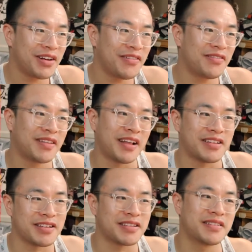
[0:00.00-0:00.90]
on myself.
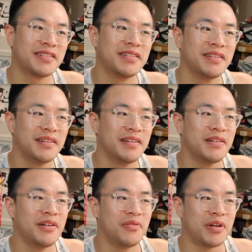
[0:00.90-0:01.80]
That's just
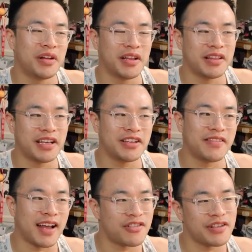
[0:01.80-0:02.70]
one of the
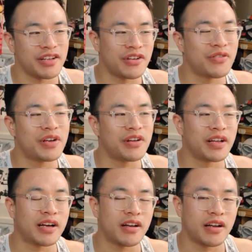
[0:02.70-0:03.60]
things you naturally do when
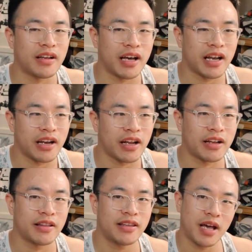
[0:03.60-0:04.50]
you're like on a diet and
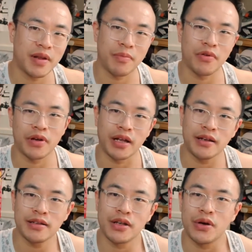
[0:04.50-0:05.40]
you're like, damn it, I broke
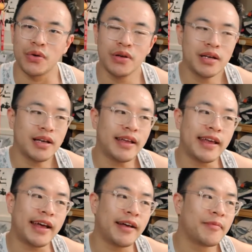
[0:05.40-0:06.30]
it. So
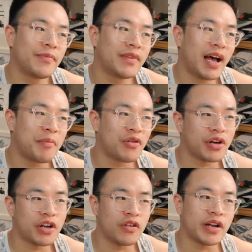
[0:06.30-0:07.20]
yeah, I
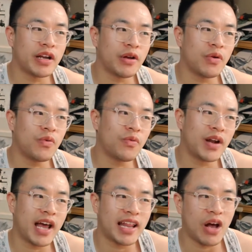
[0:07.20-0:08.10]
broke it already
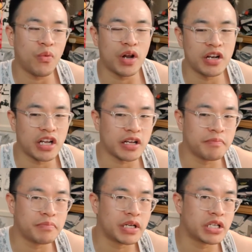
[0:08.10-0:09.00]
when I had that one like
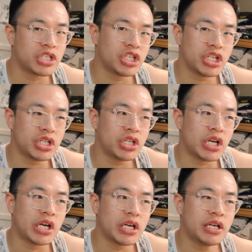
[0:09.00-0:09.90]
big cheat
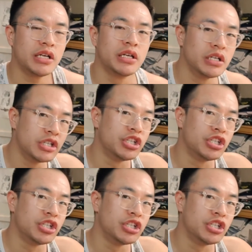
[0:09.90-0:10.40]
day,